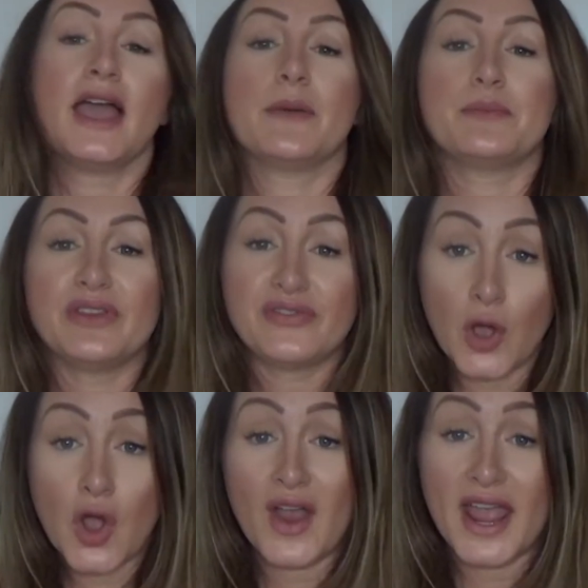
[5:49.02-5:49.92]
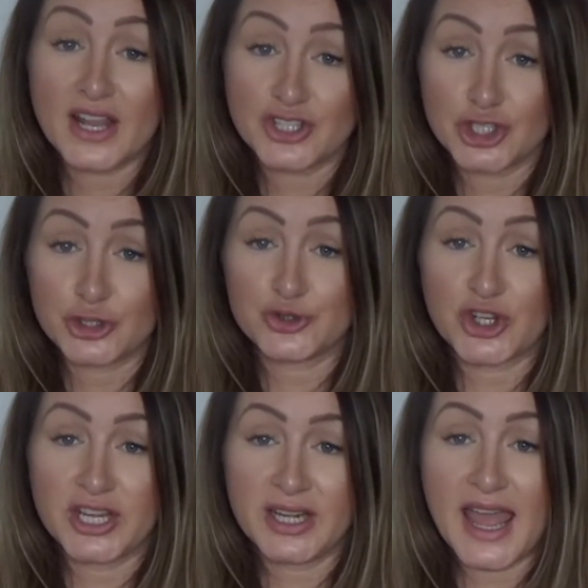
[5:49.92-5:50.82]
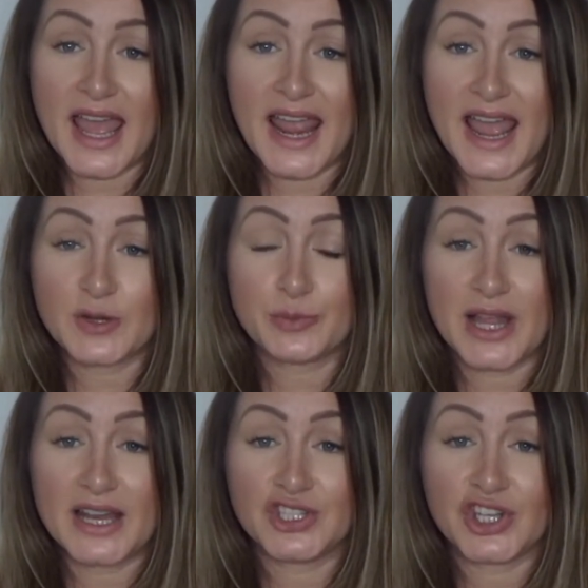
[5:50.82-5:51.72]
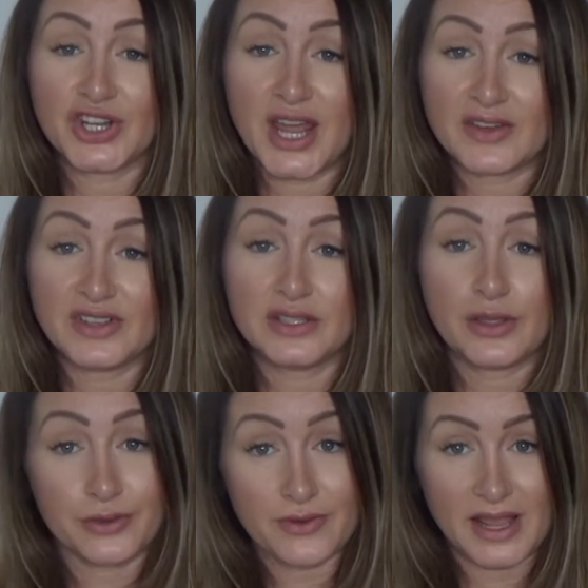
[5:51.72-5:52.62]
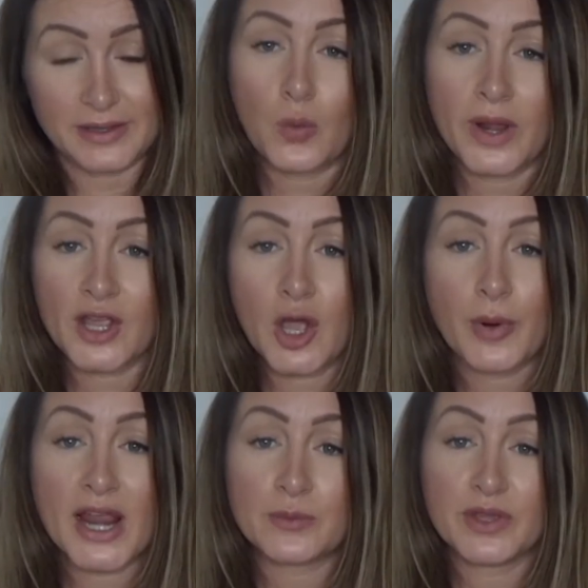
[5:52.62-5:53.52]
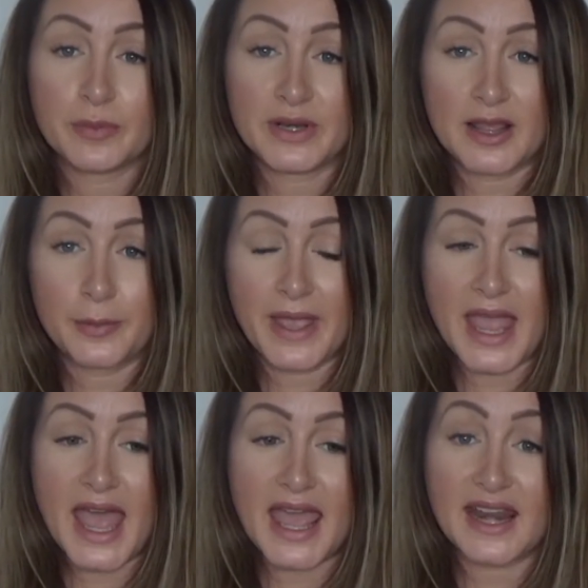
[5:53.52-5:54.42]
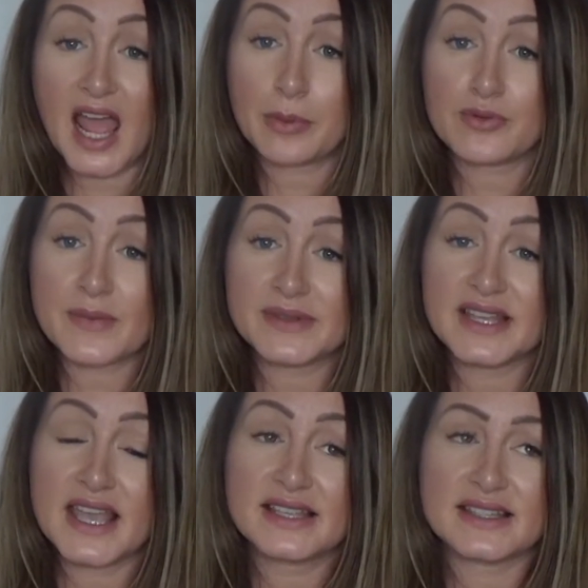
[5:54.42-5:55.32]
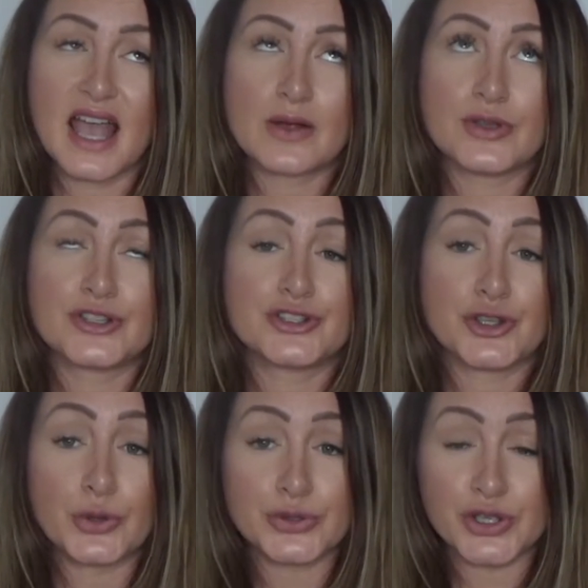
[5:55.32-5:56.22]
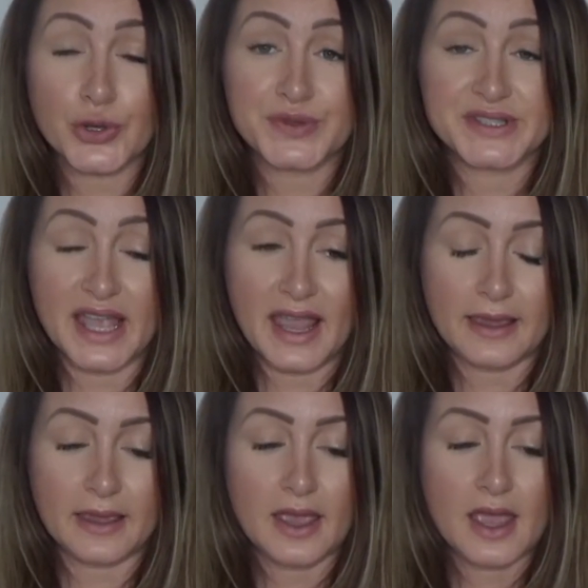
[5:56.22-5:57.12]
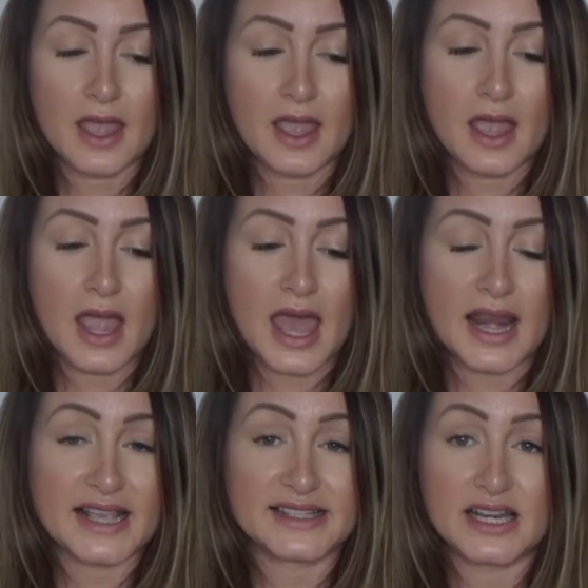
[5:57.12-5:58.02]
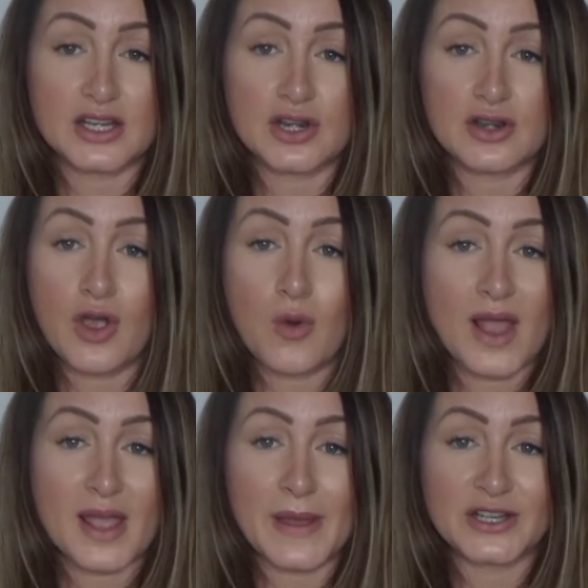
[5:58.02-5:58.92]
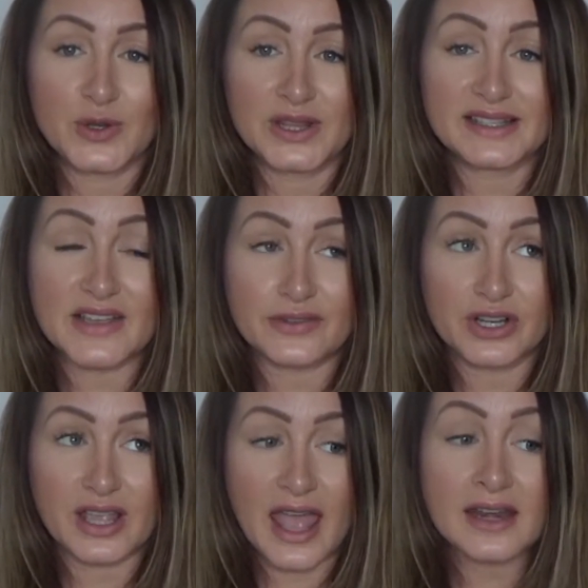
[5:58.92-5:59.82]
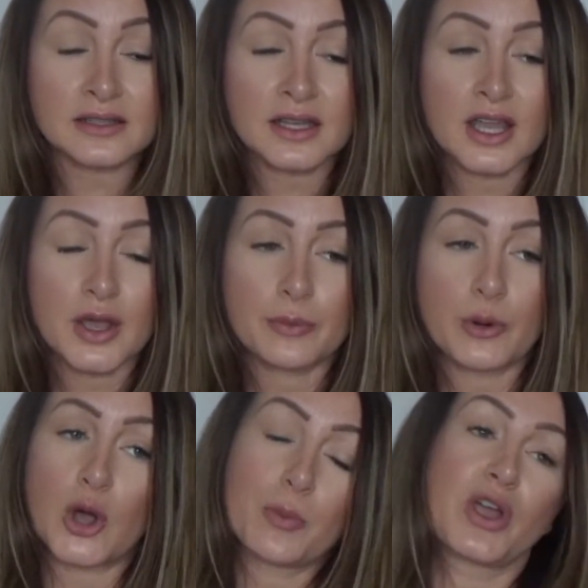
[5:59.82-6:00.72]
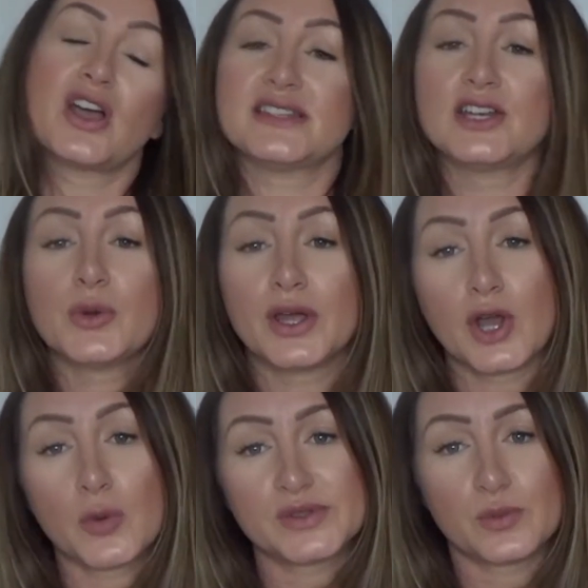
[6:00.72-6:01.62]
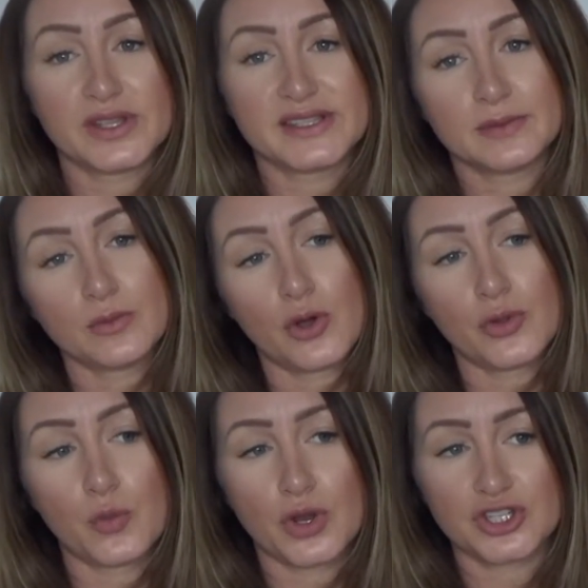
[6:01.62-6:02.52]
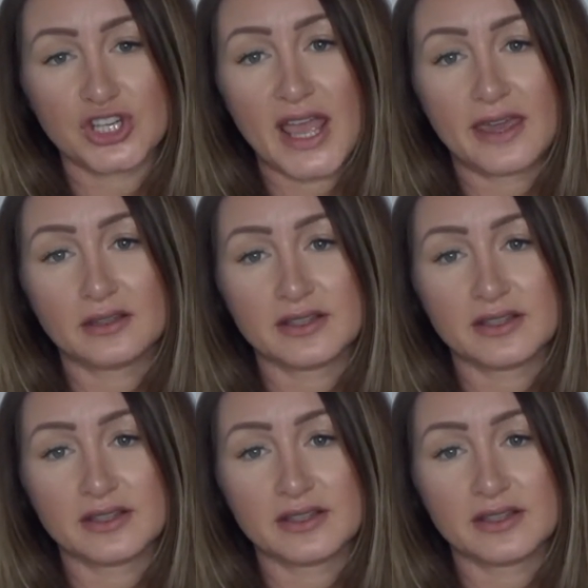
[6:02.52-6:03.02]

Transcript: Before I had children, I had planned on having 3. When I got pregnant with Penelope, I had hyperemesis. I was so sick and I said, no way am I doing this ever again. But because I knew I'd always wanted more than one child,